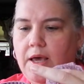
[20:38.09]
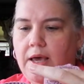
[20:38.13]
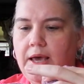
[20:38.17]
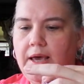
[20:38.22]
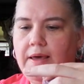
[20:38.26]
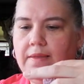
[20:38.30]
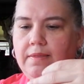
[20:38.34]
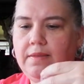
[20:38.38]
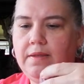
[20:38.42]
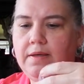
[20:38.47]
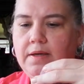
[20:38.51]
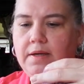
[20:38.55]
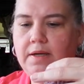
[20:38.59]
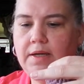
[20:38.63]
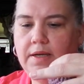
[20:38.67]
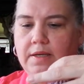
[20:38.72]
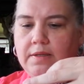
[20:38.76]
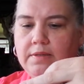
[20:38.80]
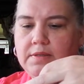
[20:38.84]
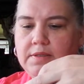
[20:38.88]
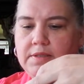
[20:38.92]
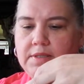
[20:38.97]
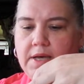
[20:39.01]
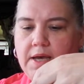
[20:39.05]
And then
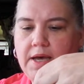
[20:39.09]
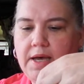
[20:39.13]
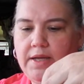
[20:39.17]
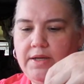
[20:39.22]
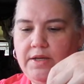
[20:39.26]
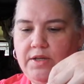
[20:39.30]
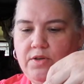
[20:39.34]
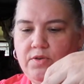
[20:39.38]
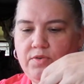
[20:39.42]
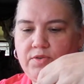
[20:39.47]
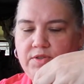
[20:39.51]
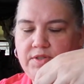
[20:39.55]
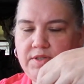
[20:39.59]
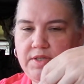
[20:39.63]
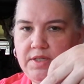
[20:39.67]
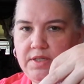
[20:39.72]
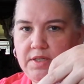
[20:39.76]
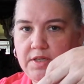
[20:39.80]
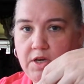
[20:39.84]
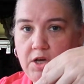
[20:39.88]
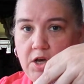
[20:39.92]
inside you see the